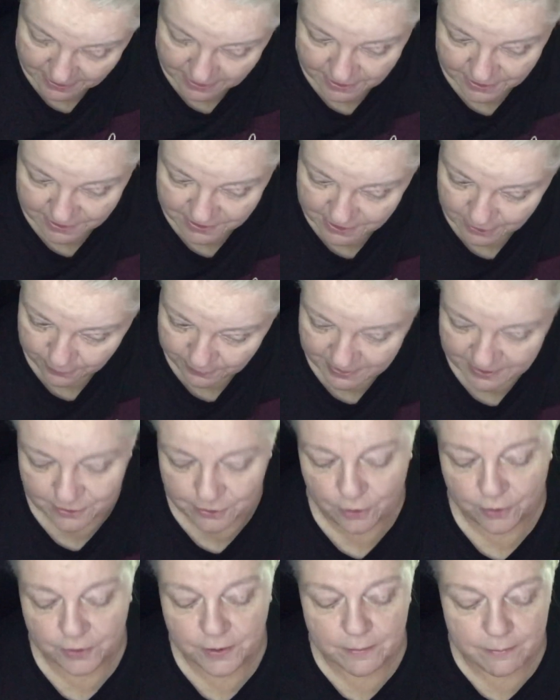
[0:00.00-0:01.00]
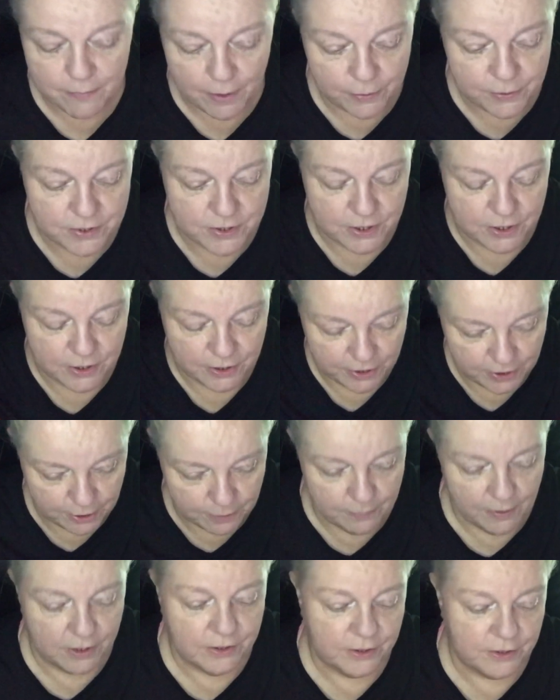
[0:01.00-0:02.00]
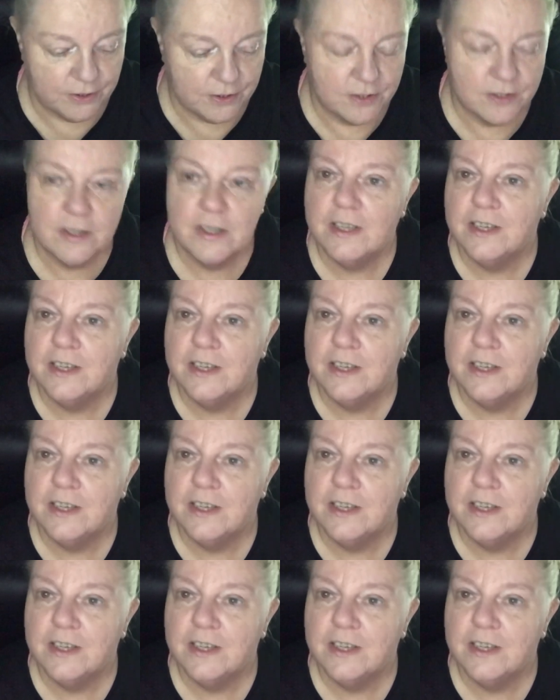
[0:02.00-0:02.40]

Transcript: So it's not the most humongous